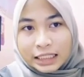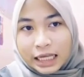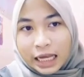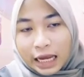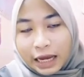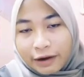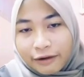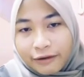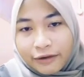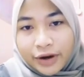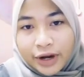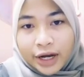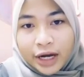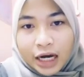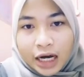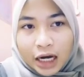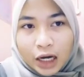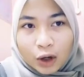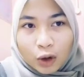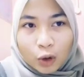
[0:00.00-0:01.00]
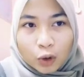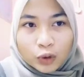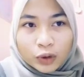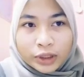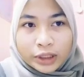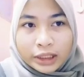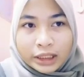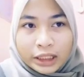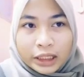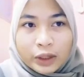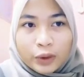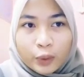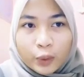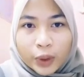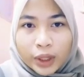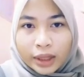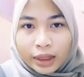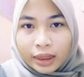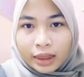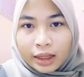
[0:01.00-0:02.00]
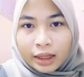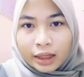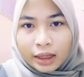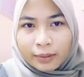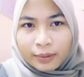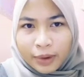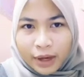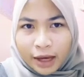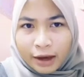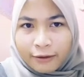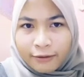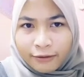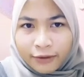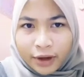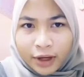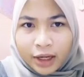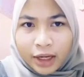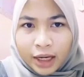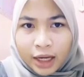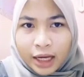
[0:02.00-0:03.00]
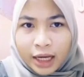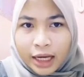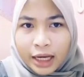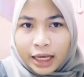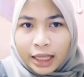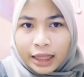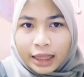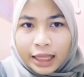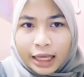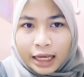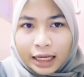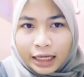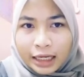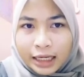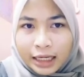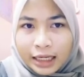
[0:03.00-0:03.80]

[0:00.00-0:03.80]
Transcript: area are concerned with the behavior that